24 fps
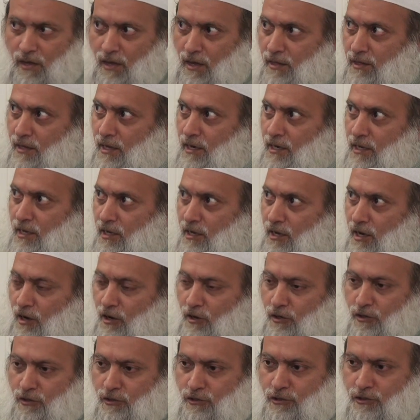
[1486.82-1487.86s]
And then he
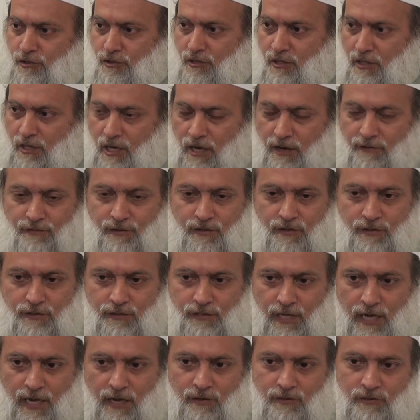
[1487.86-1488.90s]
goes to the
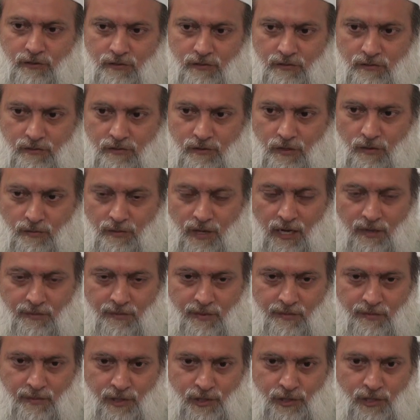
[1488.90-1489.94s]
governor's house, Nauman
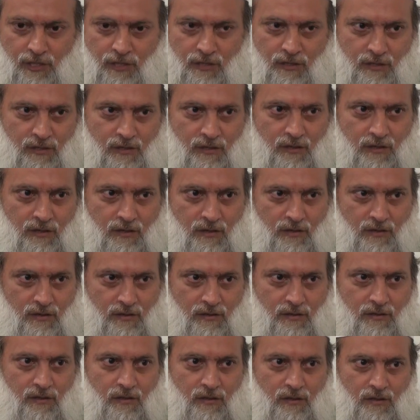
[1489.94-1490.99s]
bin
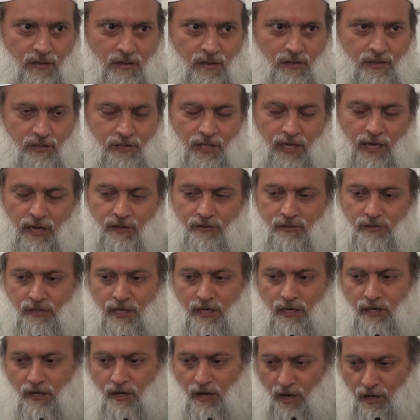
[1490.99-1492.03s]
Bashir's house,
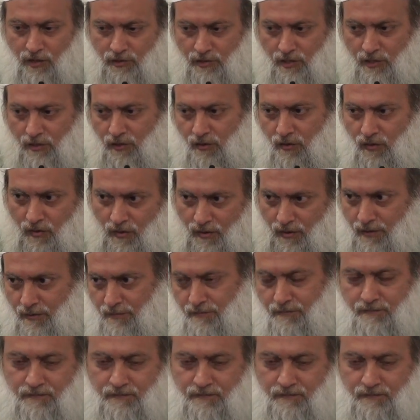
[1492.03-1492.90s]
and he knocks on the door,